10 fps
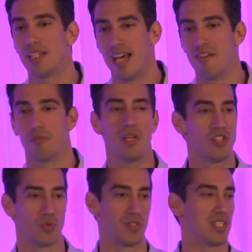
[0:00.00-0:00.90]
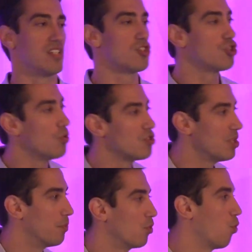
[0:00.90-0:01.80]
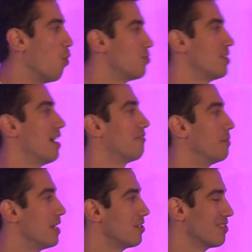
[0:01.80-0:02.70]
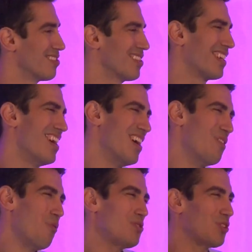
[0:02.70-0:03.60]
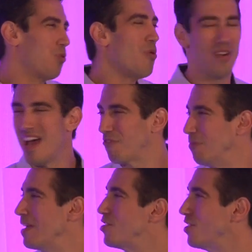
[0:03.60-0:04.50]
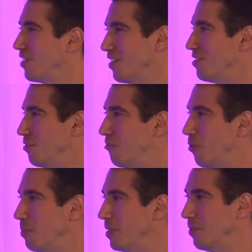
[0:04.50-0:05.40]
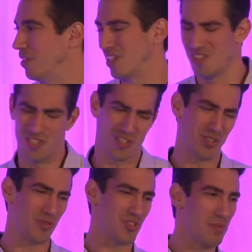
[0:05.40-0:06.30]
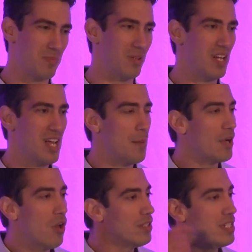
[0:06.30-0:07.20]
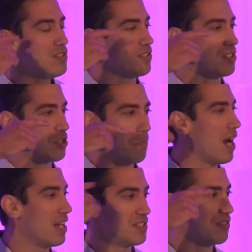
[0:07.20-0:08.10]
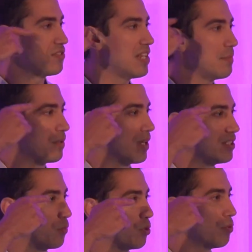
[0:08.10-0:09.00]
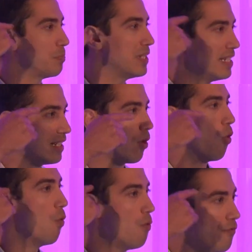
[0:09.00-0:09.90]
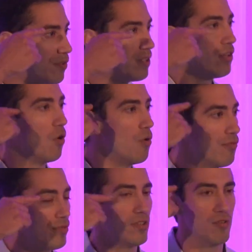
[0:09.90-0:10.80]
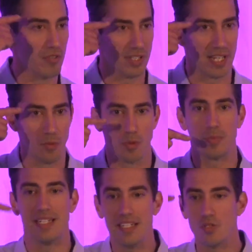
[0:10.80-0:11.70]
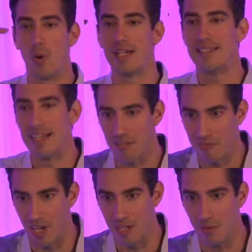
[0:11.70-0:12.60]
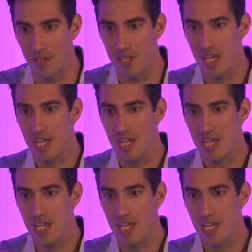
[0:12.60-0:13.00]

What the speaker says: like affirmations, once again, is so simple, quotes and affirmations. It's like, well, what's a quote and affirmation going to do for me, really? It's just so simple. But all it is it's a positive statement, right, that we're repeating over and over and over again, and we're beginning to identify with.